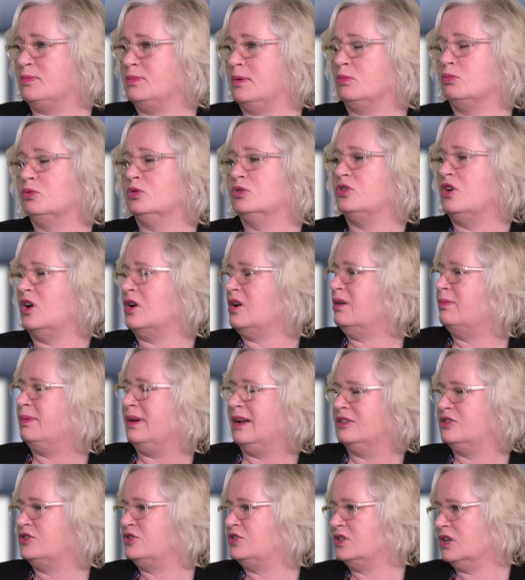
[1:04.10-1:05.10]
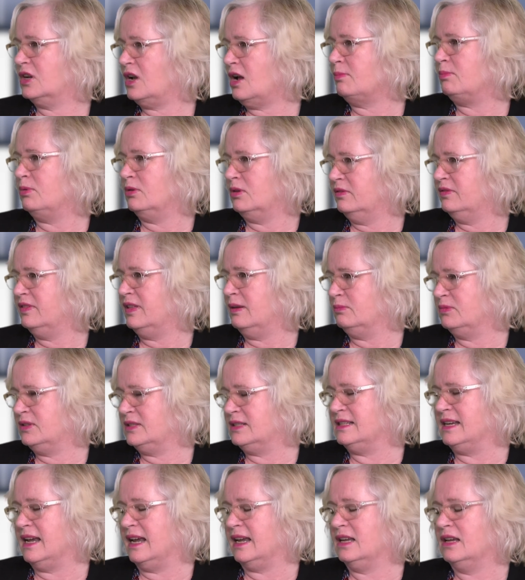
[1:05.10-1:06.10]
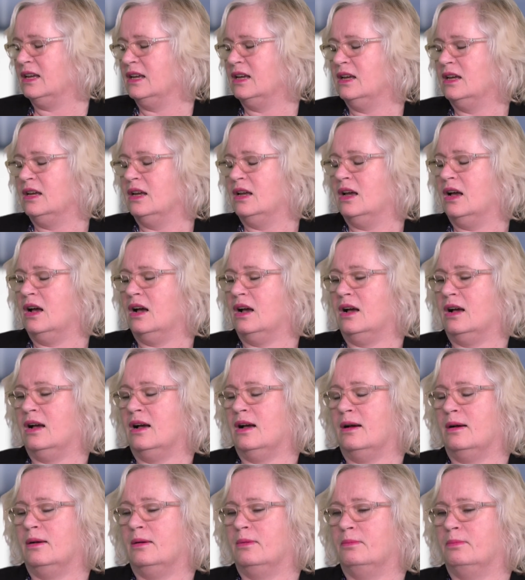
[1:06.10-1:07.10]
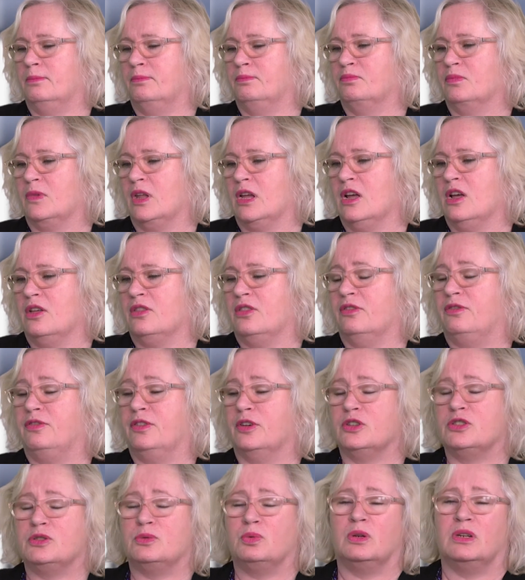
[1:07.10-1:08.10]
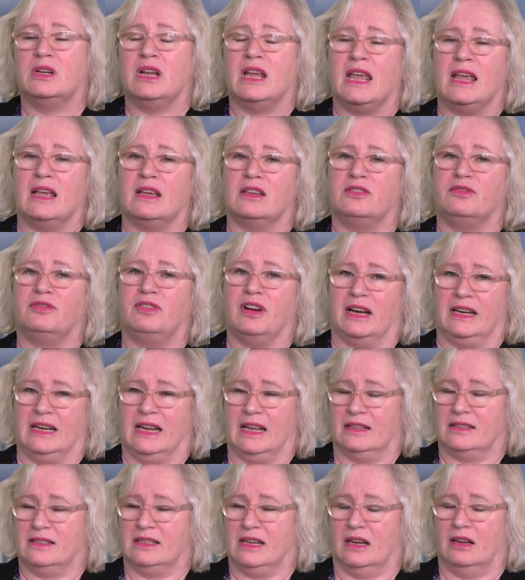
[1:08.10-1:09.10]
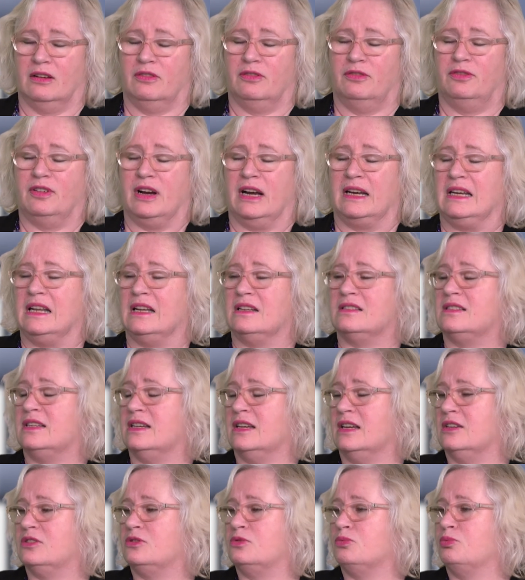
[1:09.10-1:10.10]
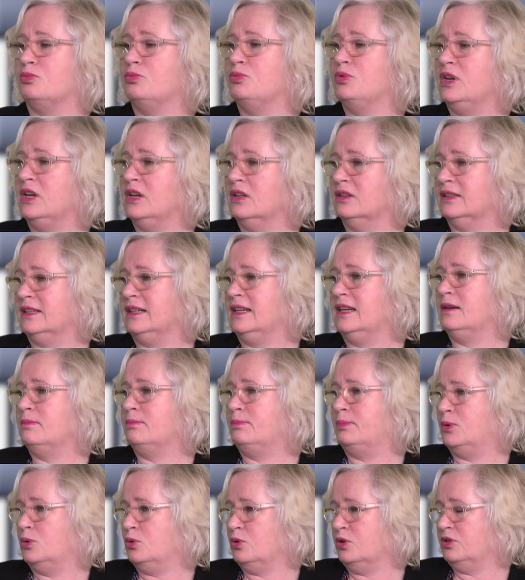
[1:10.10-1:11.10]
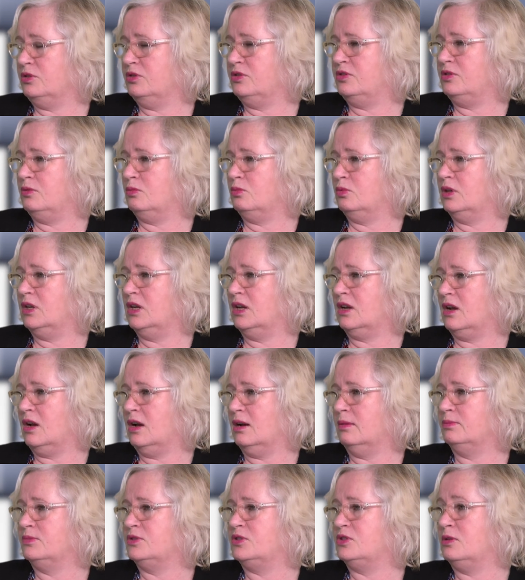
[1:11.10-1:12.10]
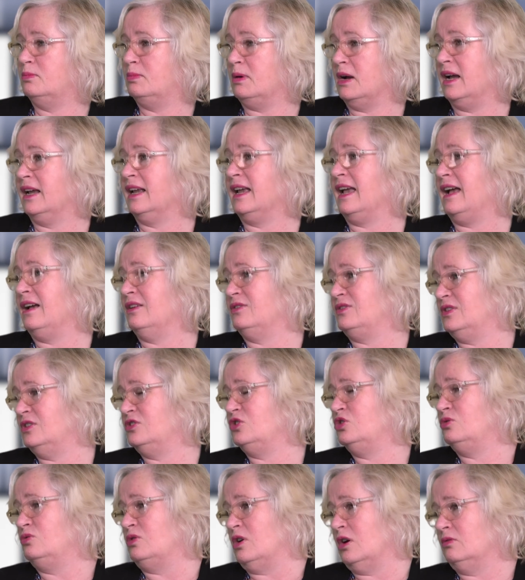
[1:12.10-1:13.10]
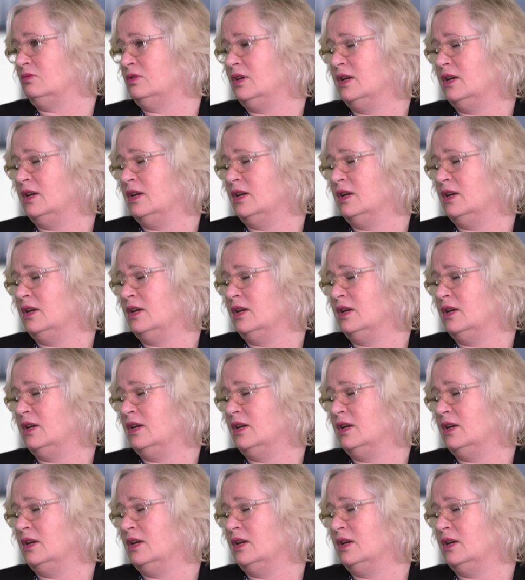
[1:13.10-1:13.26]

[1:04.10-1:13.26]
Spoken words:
but we'll talk about just a couple of them today. The first one is financing. Financing is really important when it comes to buying a house, as you know.